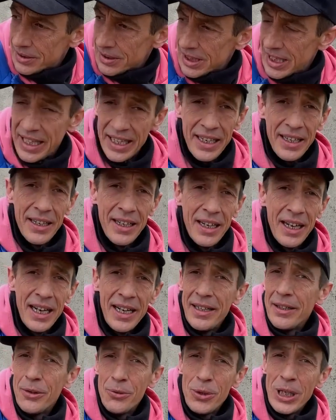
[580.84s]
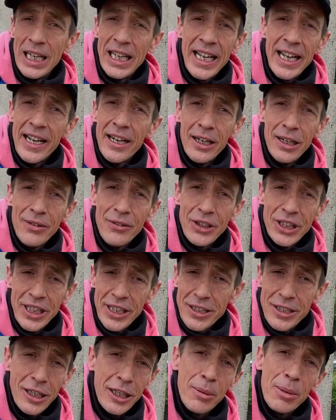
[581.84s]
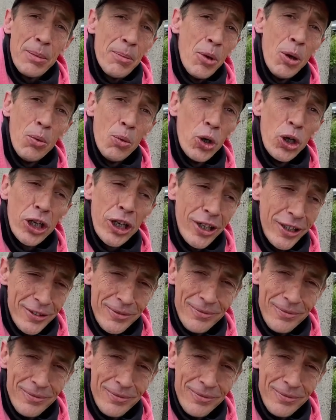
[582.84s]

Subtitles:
And I don't really care if it takes a little bit more work.